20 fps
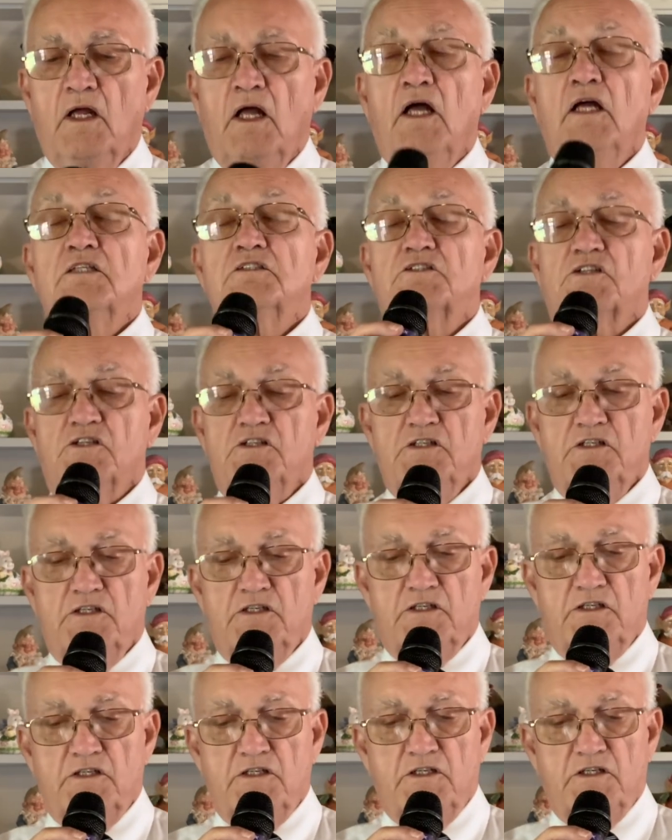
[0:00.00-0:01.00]

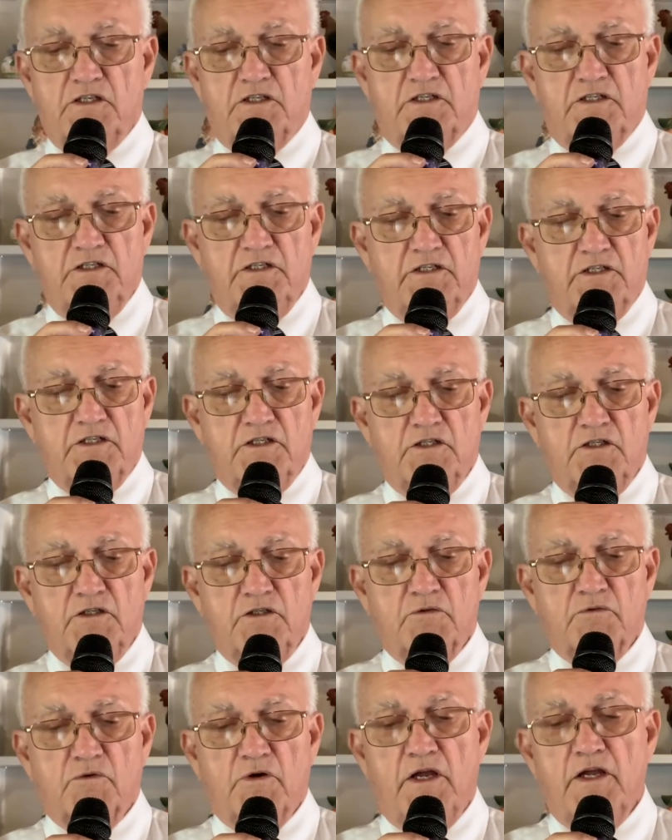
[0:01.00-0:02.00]
seeking a
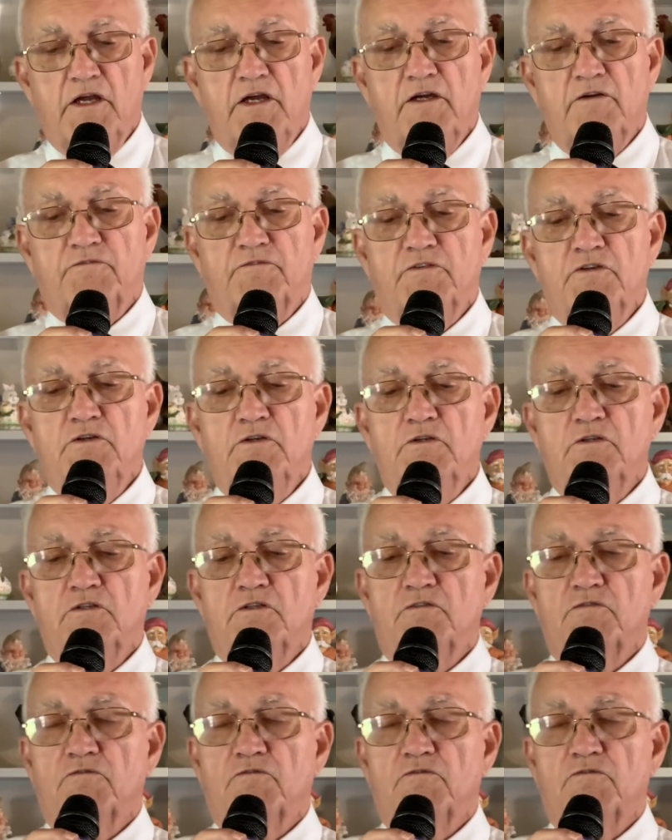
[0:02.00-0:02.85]
refuge